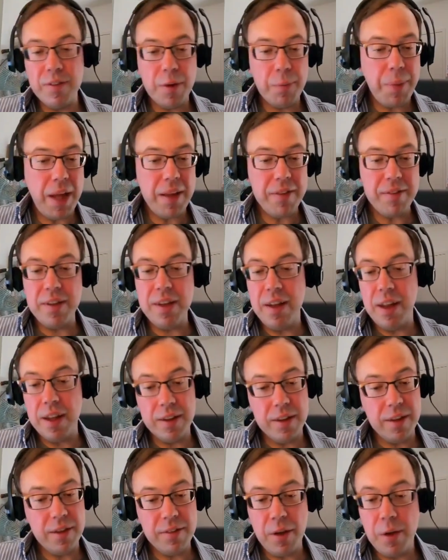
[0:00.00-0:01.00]
capacity,
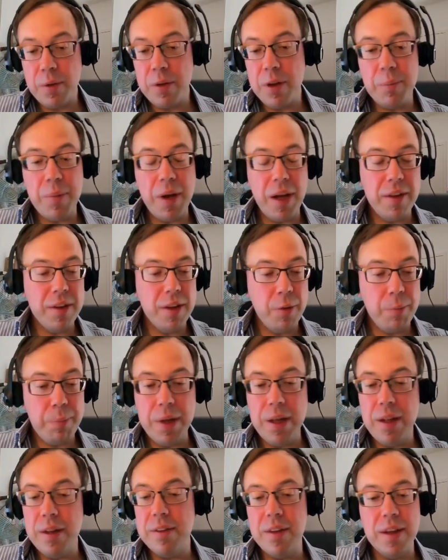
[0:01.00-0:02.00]
like the total amount that you
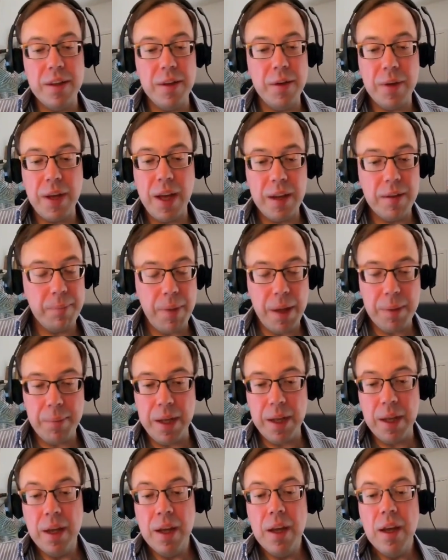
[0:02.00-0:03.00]
build, then you get
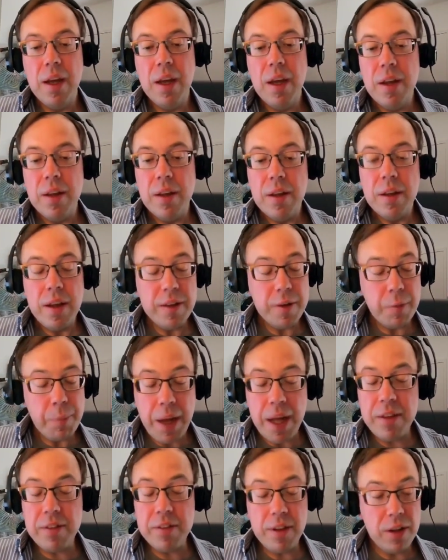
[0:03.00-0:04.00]
maybe, it
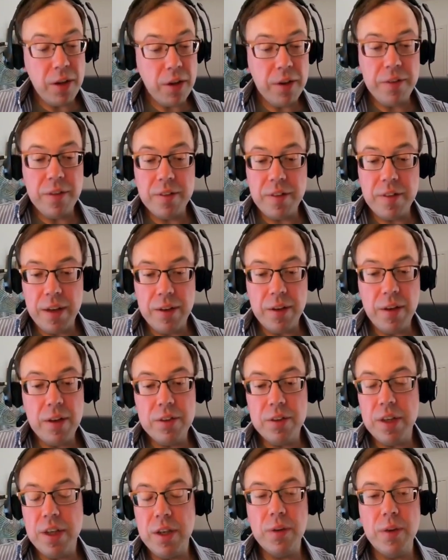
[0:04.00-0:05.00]
depends a lot on the
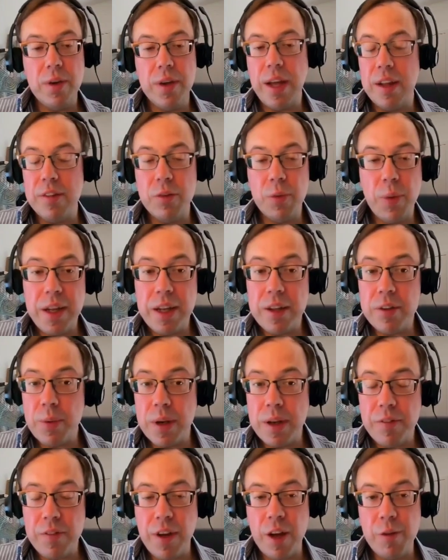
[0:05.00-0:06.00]
technology. You could get 20,
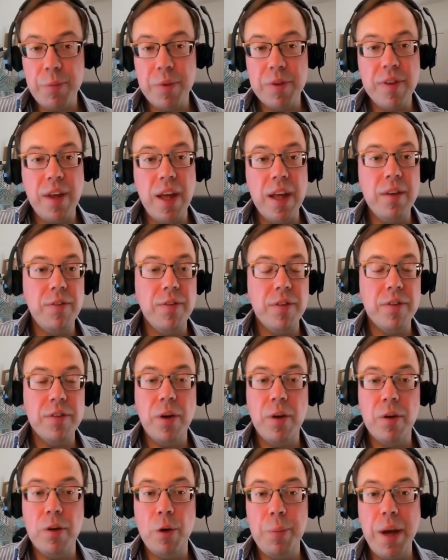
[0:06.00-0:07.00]
25% for
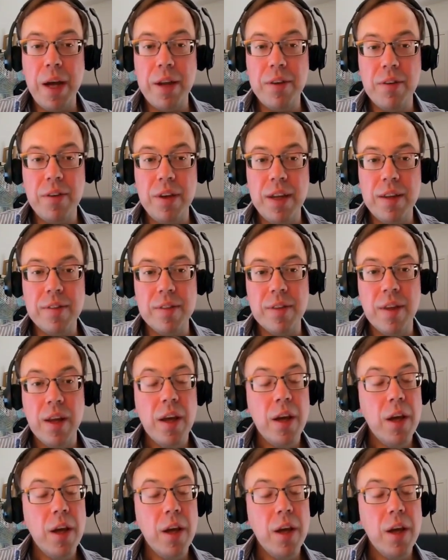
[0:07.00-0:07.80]
solar batteries.